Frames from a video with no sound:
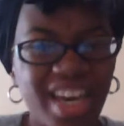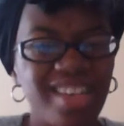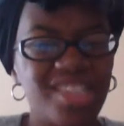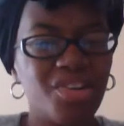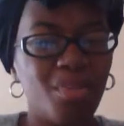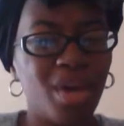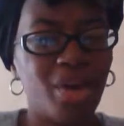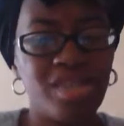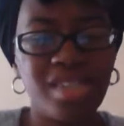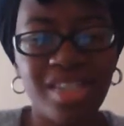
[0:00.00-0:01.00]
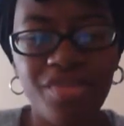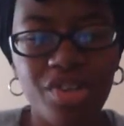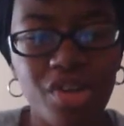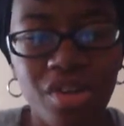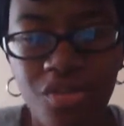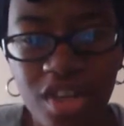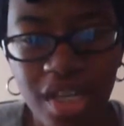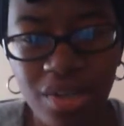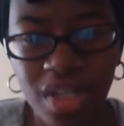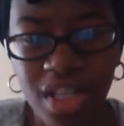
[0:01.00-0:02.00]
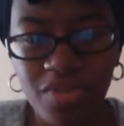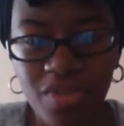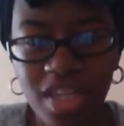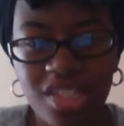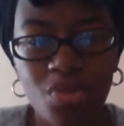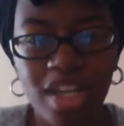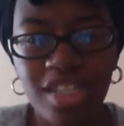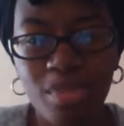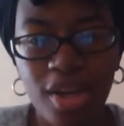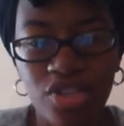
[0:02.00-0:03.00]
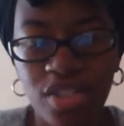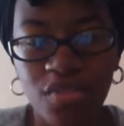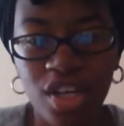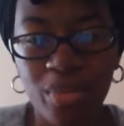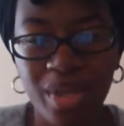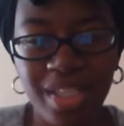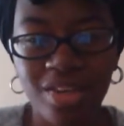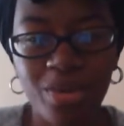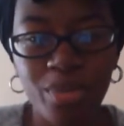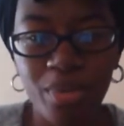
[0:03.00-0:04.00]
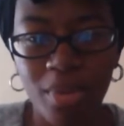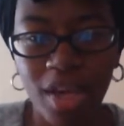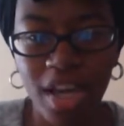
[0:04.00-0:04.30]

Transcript: God in the center of marriage, it's never going to fail. If, that's why these marriages fail because they don't put